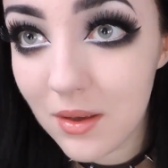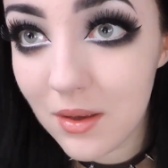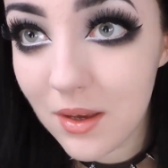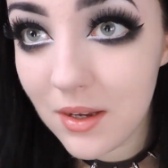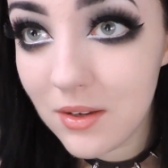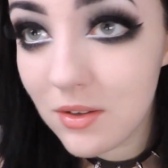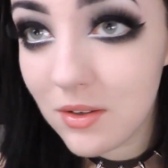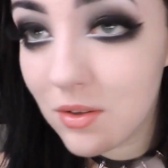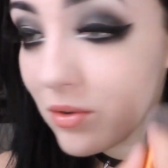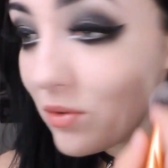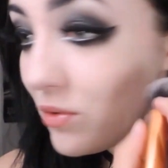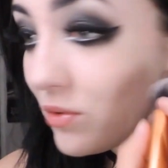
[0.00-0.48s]
I'm
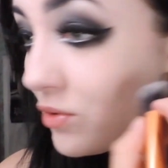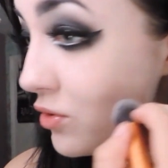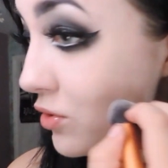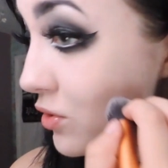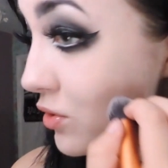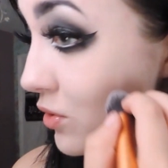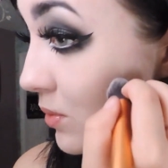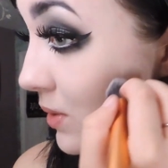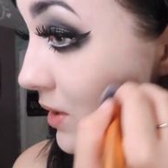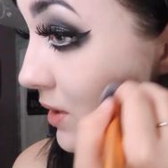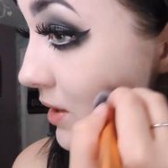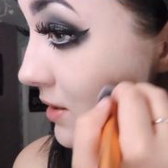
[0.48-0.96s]
going to
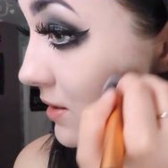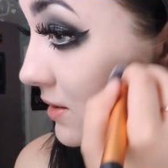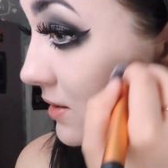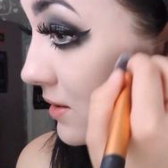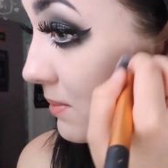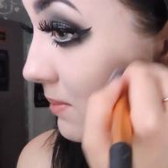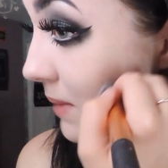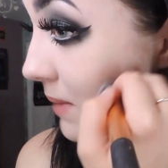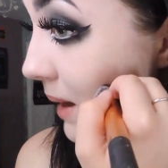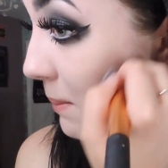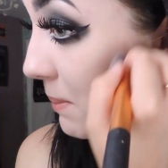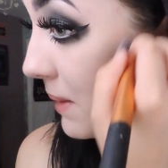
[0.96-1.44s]
contour with
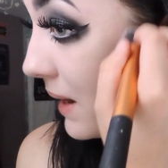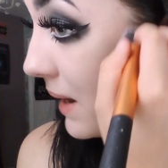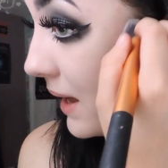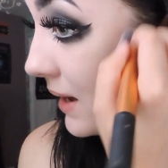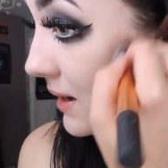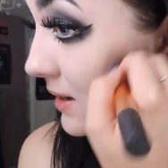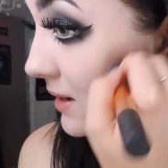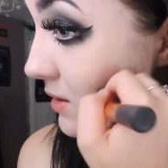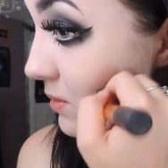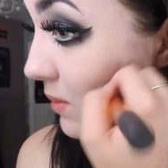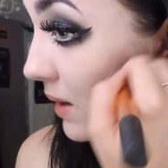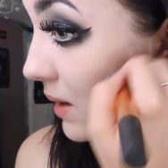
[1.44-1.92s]
some matte
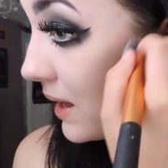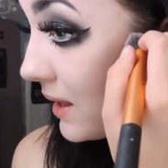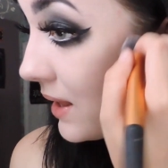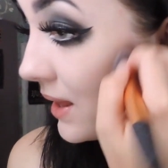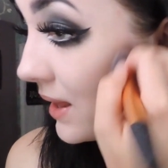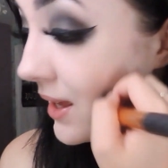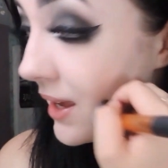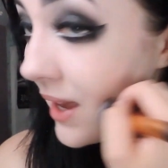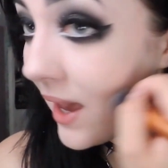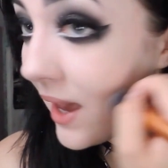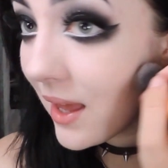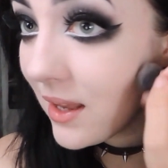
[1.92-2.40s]
black as well,
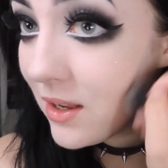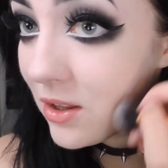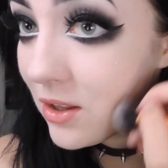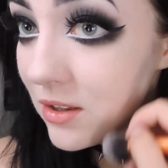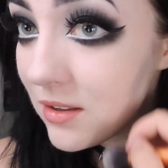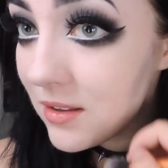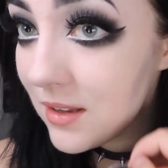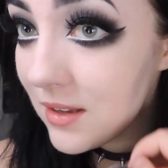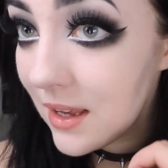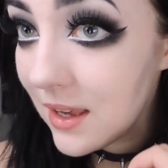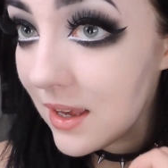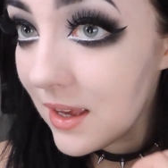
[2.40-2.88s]
again
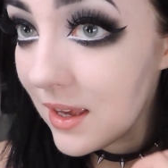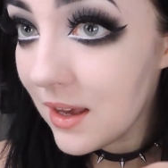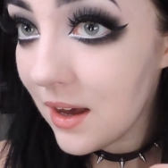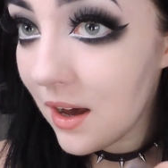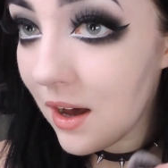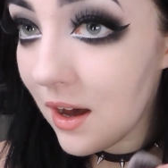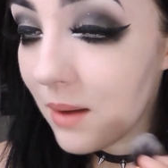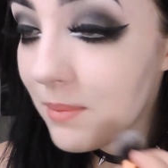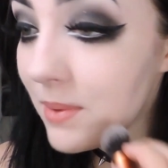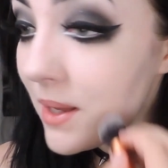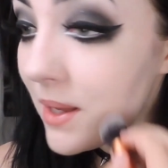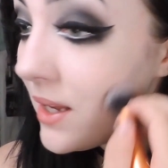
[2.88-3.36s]
just taking
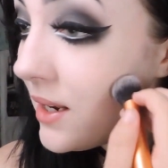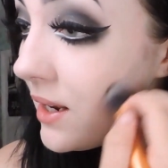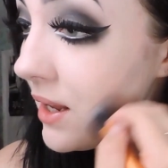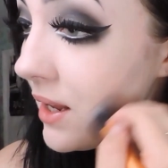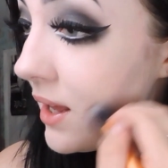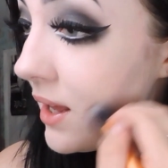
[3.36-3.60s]
Carbon.